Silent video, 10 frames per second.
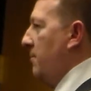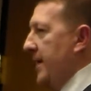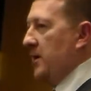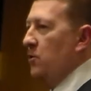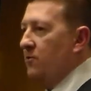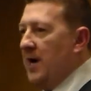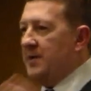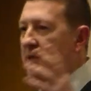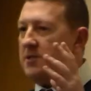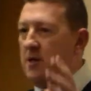Mike, you
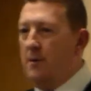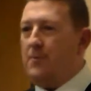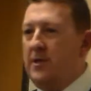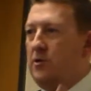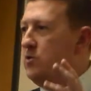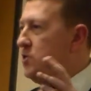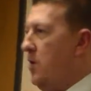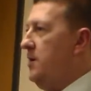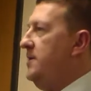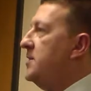got this company, you
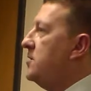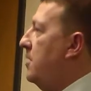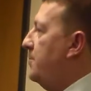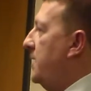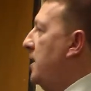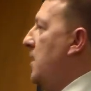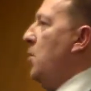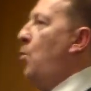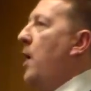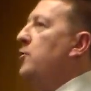started this company.
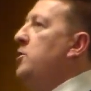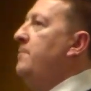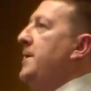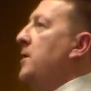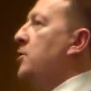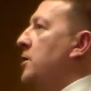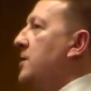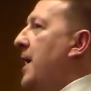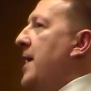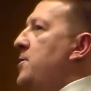Why don't you be a
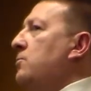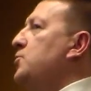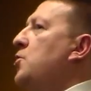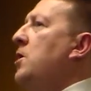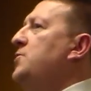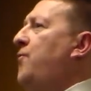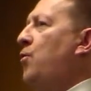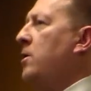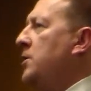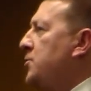good guy? Don't charge
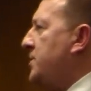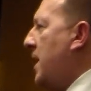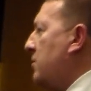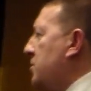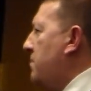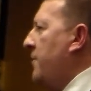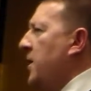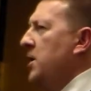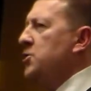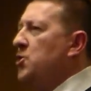$400 a
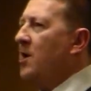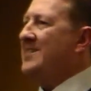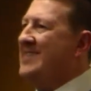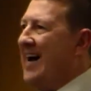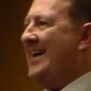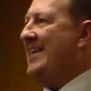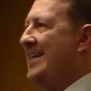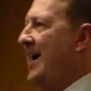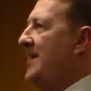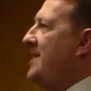month, charge
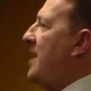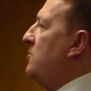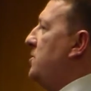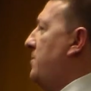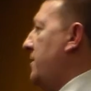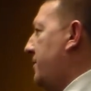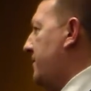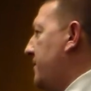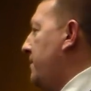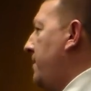$99 a
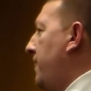month.